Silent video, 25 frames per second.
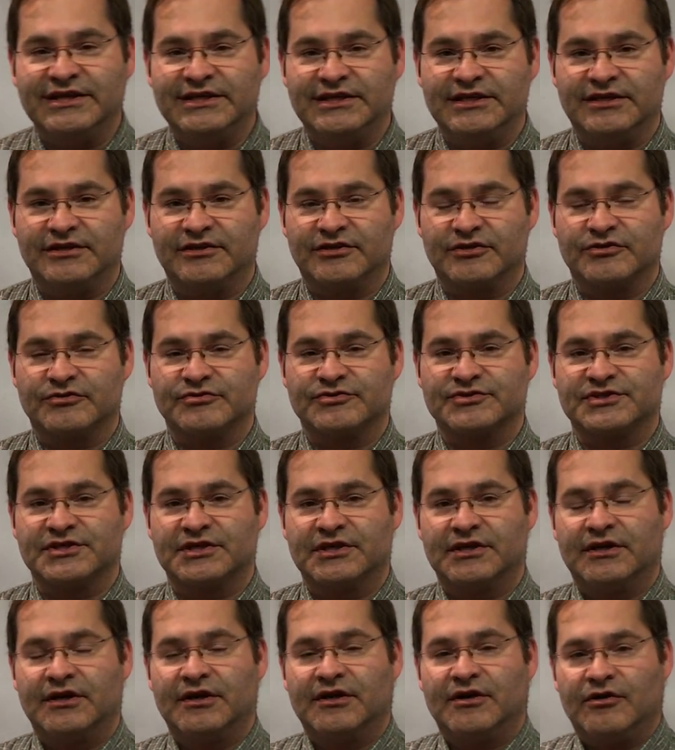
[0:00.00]
years
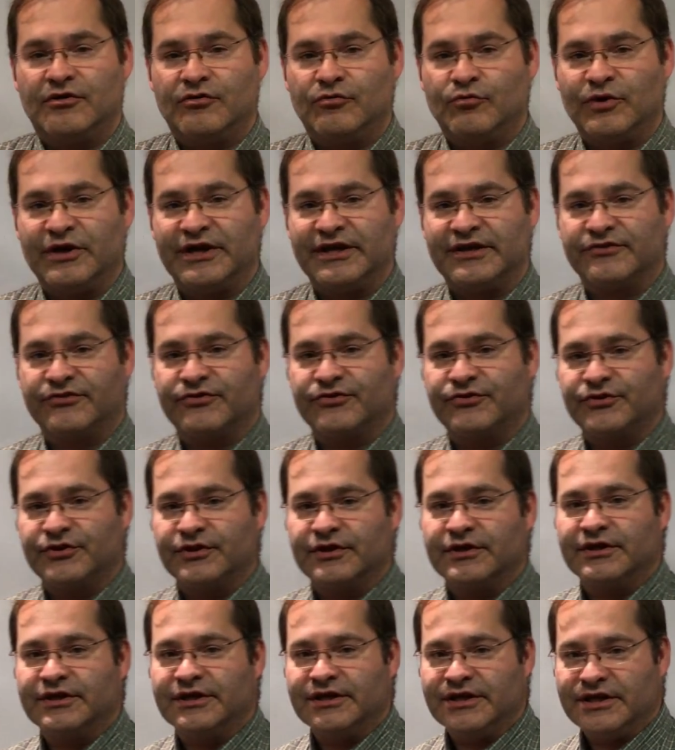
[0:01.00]
with
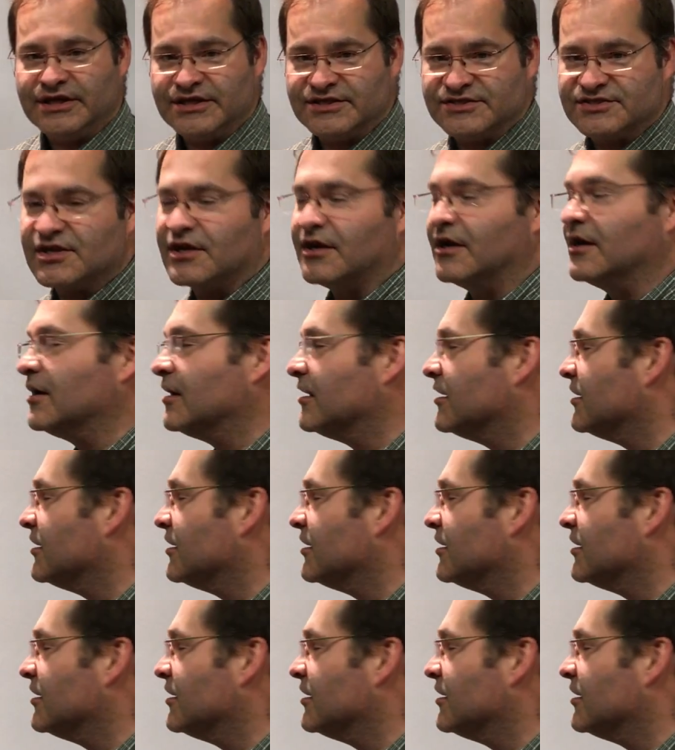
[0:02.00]
his